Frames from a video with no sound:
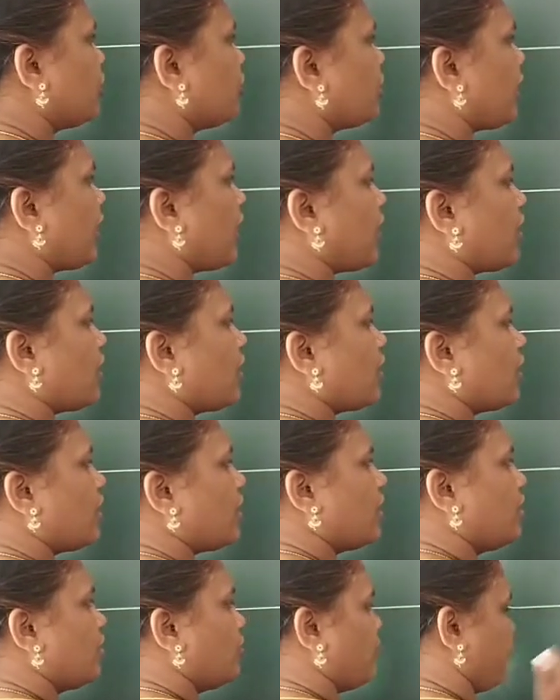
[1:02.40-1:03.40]
okay,
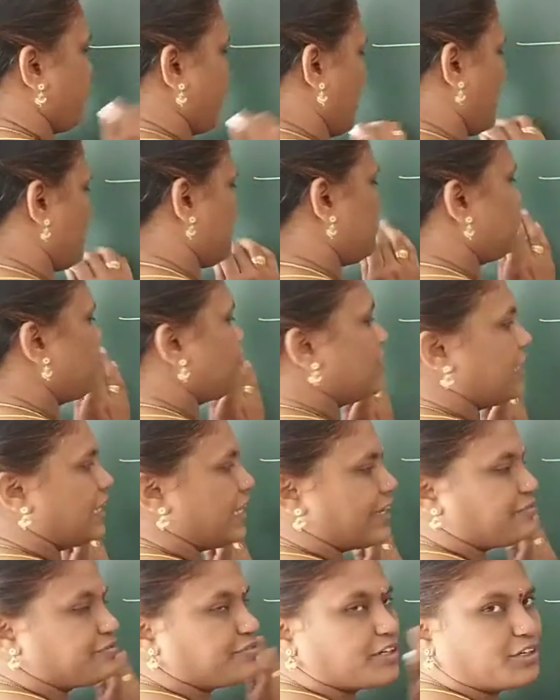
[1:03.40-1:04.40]
from
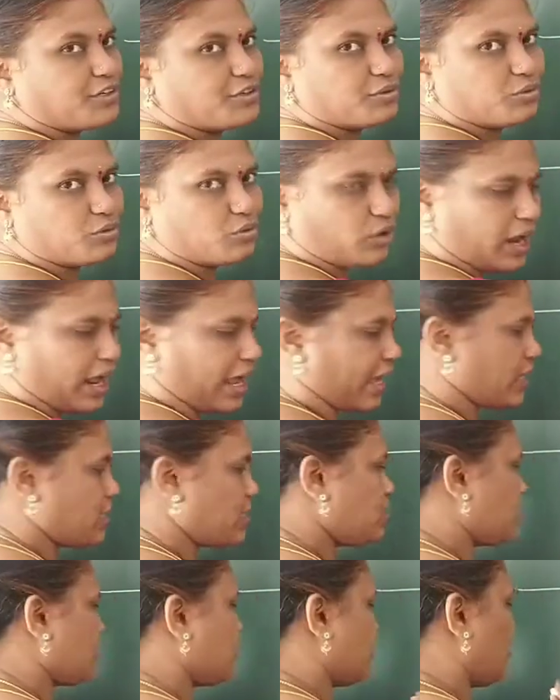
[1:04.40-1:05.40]
left to
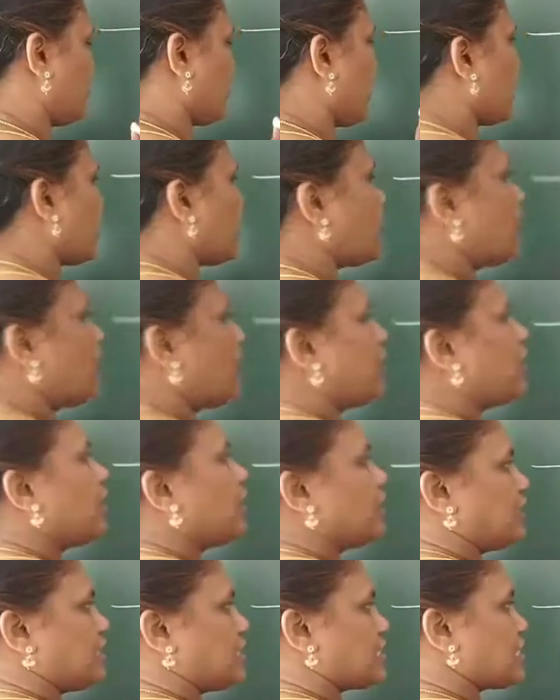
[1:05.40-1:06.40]
right, okay,
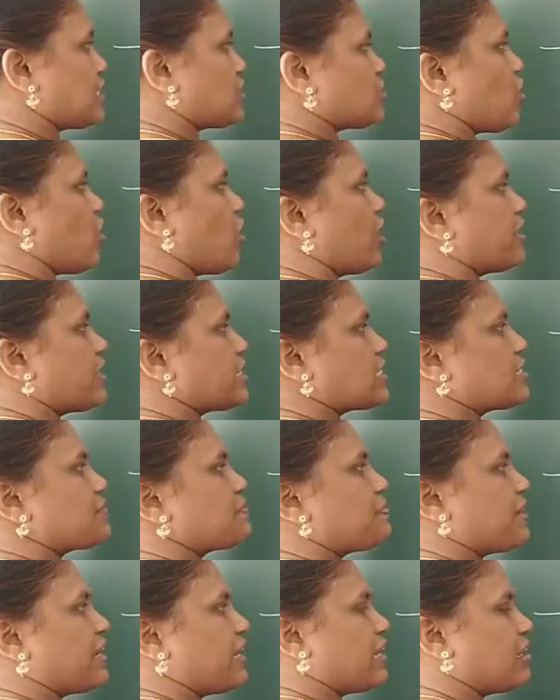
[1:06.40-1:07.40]
this is called
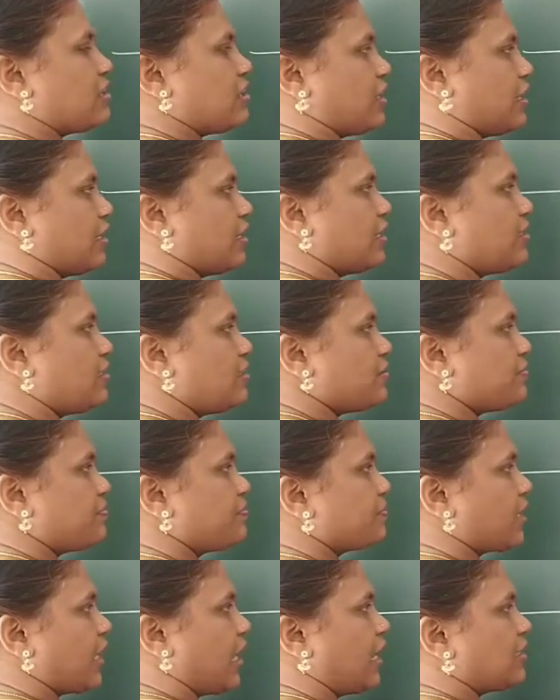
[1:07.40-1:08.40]
as period
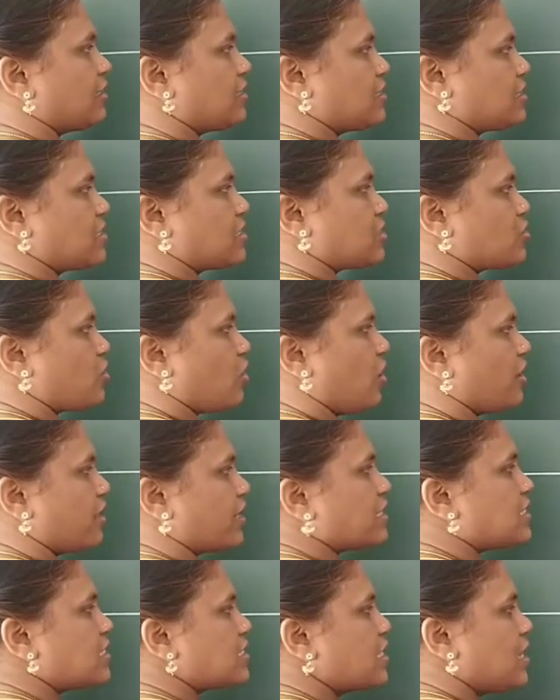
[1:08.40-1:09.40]
and this is called
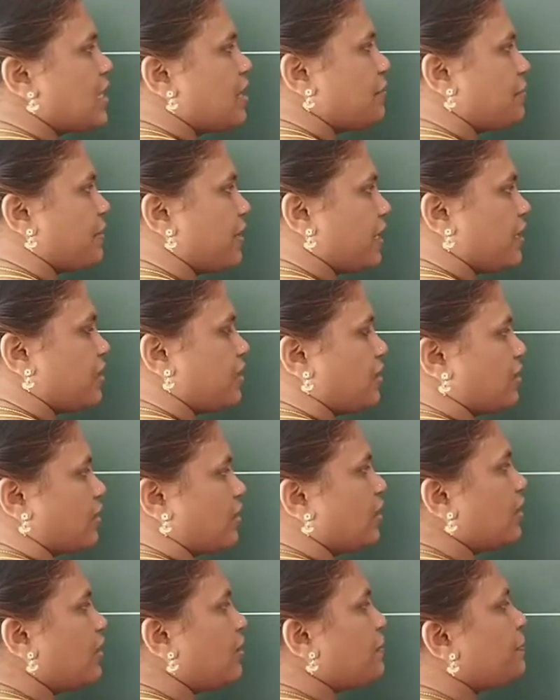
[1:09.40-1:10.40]
as
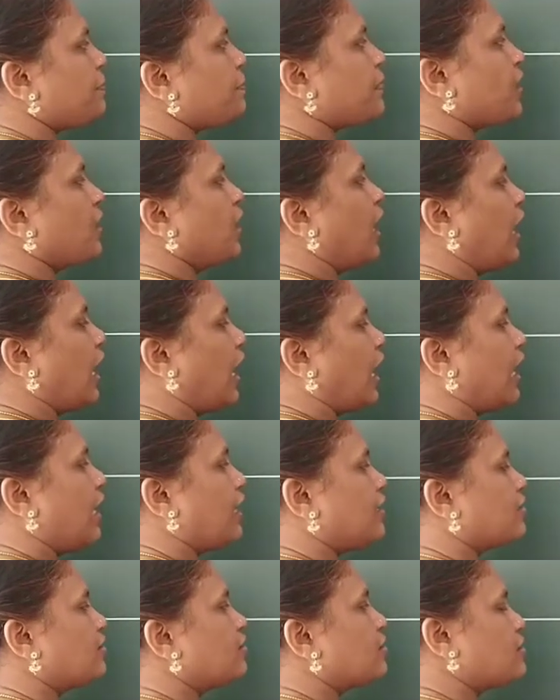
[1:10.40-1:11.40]
period,
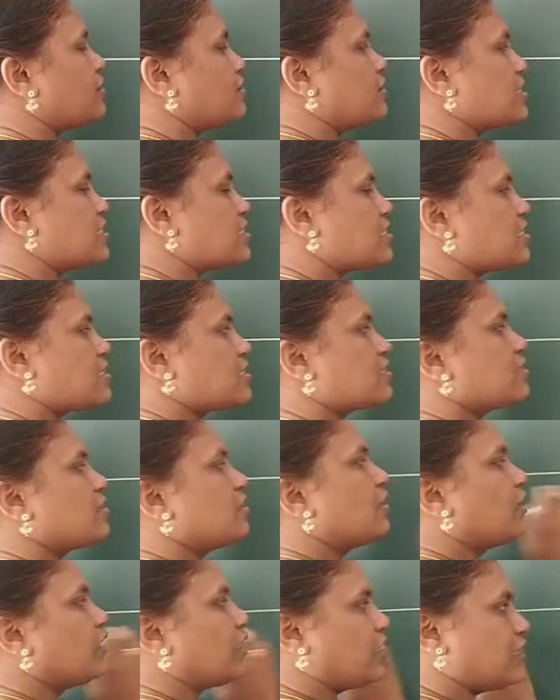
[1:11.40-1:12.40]
and this
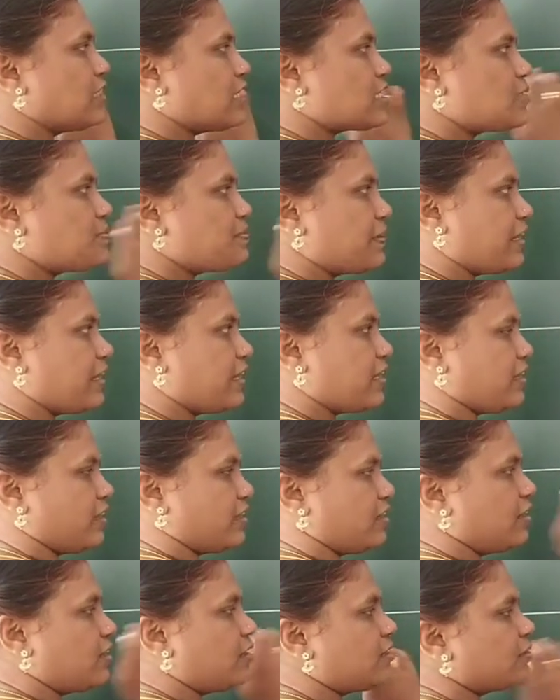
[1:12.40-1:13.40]
in this
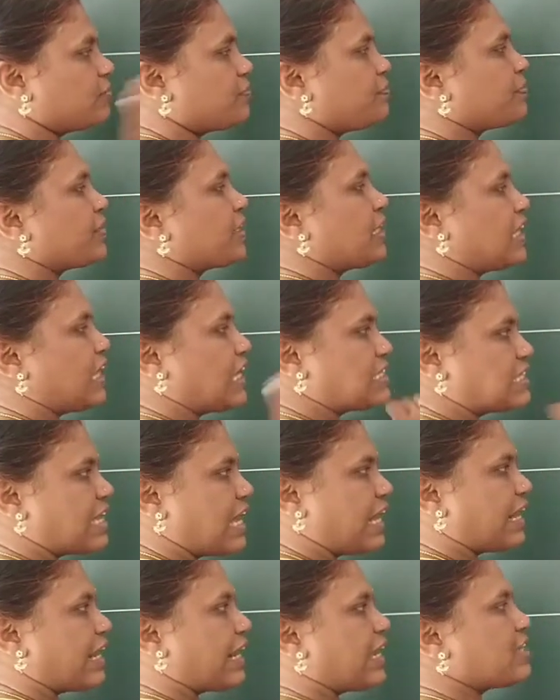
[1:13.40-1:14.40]
period he has
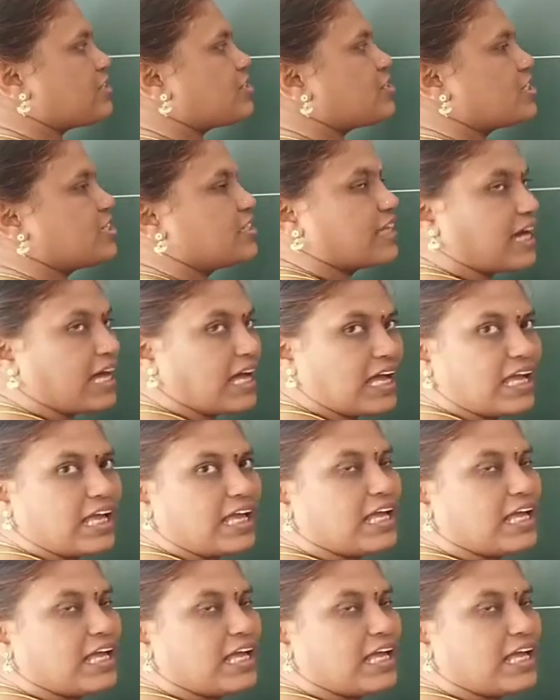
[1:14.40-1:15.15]
arranged the